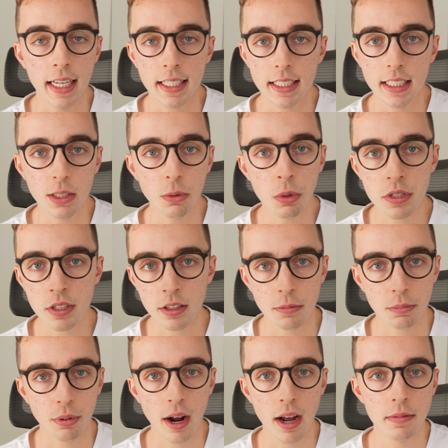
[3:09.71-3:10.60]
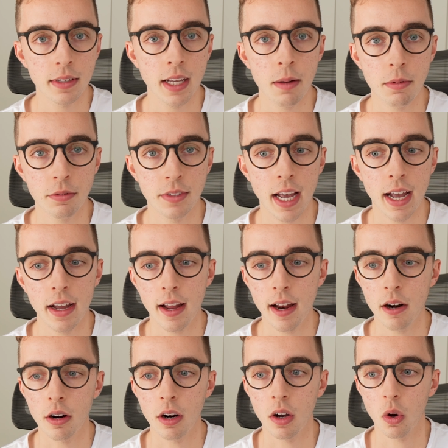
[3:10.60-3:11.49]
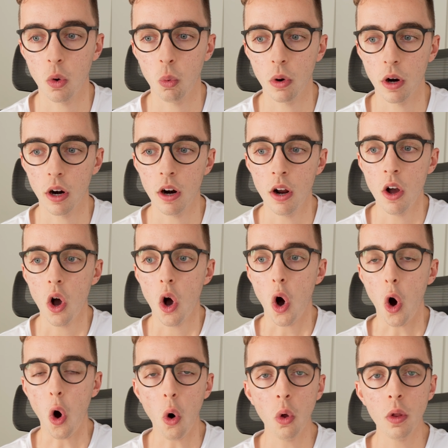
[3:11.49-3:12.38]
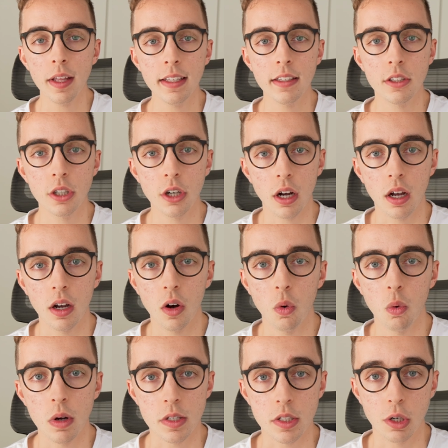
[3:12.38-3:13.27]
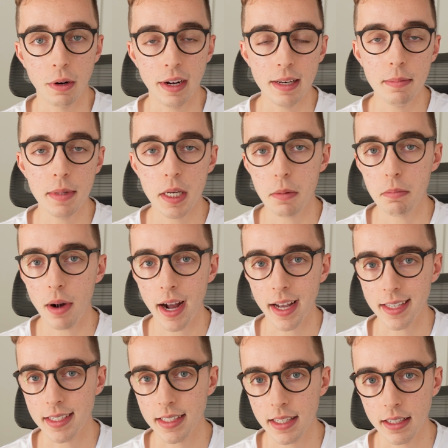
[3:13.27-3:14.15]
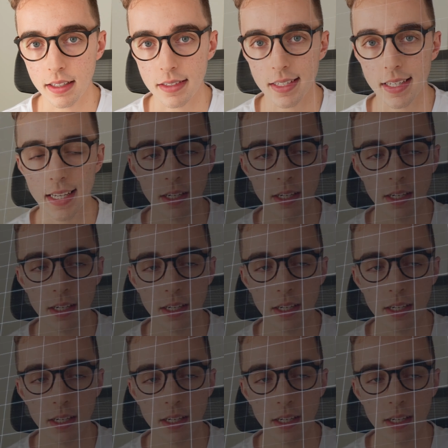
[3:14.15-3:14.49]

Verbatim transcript: He was in the prime time of that era where all it took was great media buying skills